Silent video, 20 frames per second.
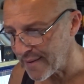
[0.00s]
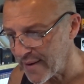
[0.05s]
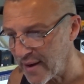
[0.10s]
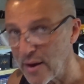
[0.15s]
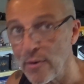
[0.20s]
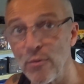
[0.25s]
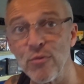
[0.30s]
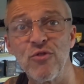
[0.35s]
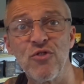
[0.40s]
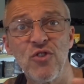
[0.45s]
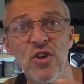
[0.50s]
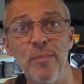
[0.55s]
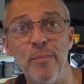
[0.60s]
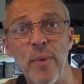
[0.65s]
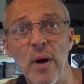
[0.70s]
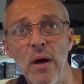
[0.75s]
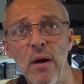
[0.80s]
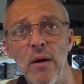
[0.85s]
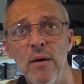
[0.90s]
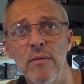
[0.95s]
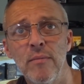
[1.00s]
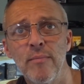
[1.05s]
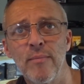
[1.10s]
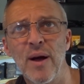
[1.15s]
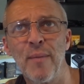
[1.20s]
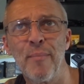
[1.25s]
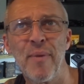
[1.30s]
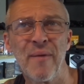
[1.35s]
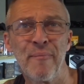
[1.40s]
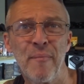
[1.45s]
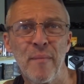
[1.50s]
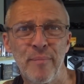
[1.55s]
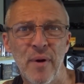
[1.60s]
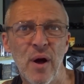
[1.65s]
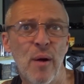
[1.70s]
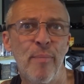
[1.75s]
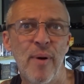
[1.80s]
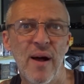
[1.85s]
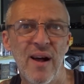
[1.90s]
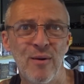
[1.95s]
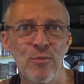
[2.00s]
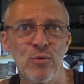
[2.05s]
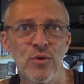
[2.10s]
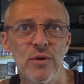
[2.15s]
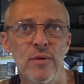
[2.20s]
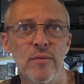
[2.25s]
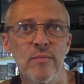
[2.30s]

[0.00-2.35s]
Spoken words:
It was cheaper by about £1.